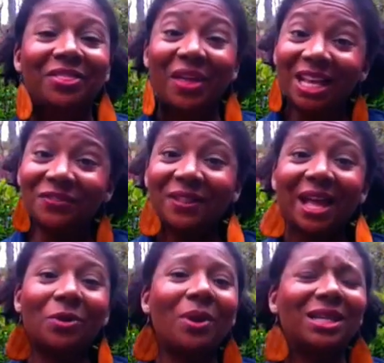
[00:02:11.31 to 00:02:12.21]
Thanks for
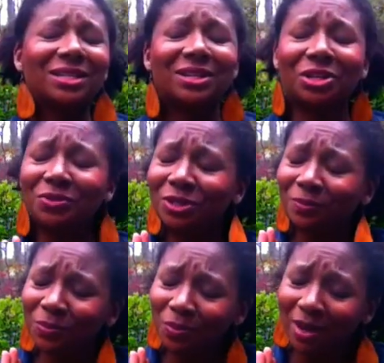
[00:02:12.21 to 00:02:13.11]
that question.
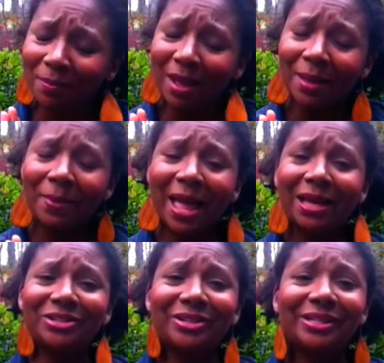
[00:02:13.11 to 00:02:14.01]
YouTube's one of my
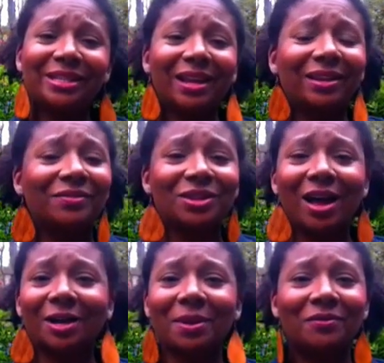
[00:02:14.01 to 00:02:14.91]
passions. I love
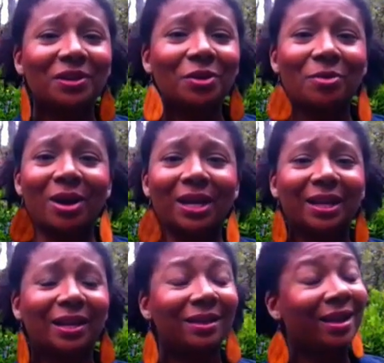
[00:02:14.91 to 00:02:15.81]
talking about video
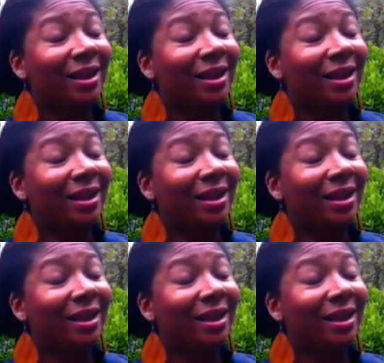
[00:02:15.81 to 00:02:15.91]
marketing.